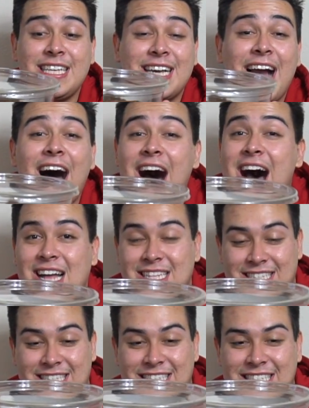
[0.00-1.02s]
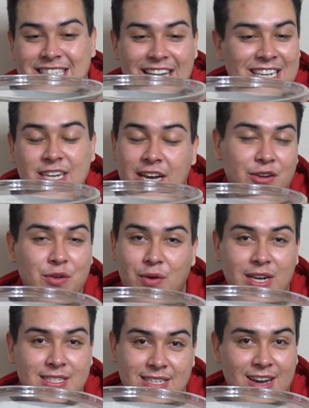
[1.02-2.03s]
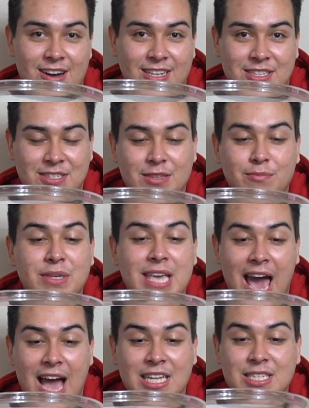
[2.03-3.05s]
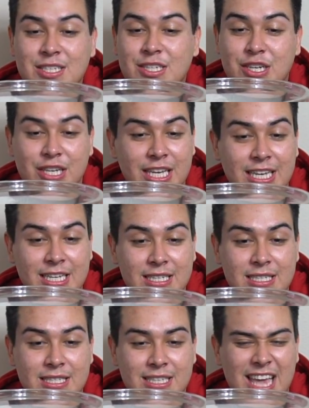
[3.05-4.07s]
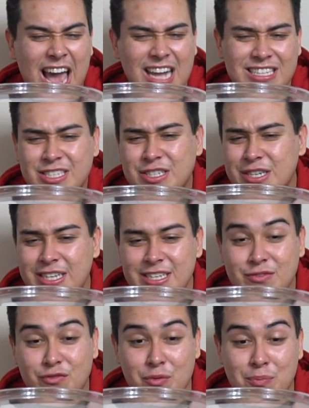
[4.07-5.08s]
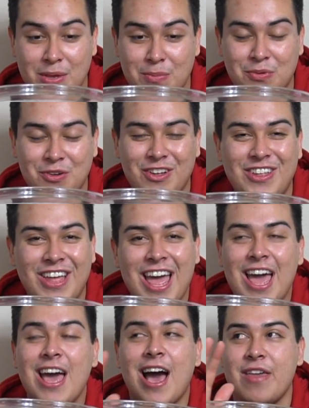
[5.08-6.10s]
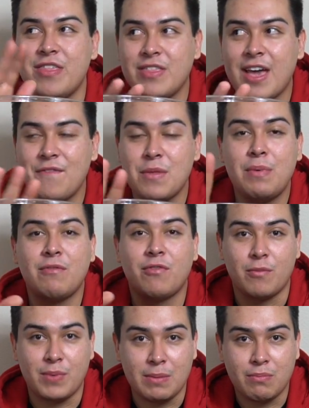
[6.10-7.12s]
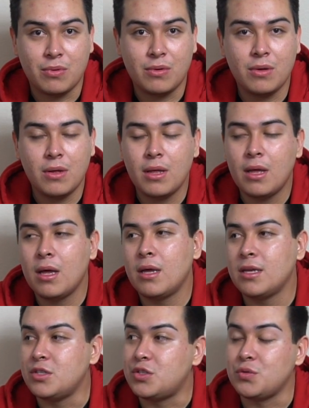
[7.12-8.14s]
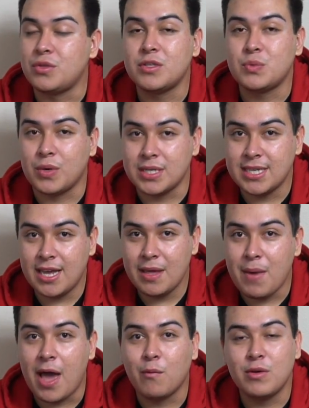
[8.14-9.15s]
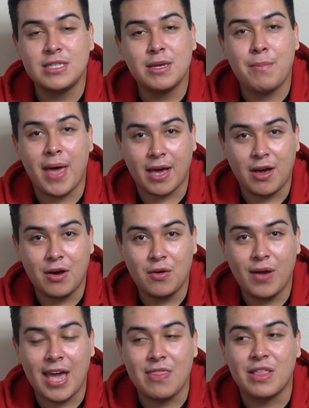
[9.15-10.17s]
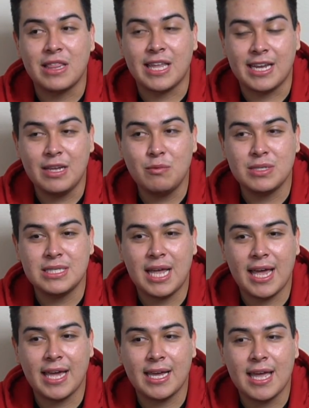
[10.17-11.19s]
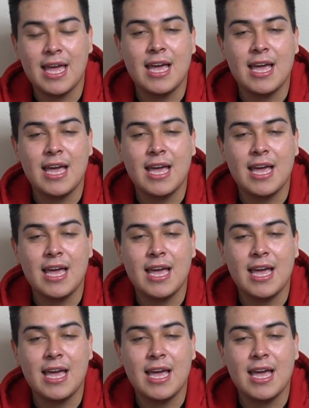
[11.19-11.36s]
Cats. I don't know why I say cats. Cats cookies for people. I think they have to put for people. Dude, this one time I went to Petco and the lady was like,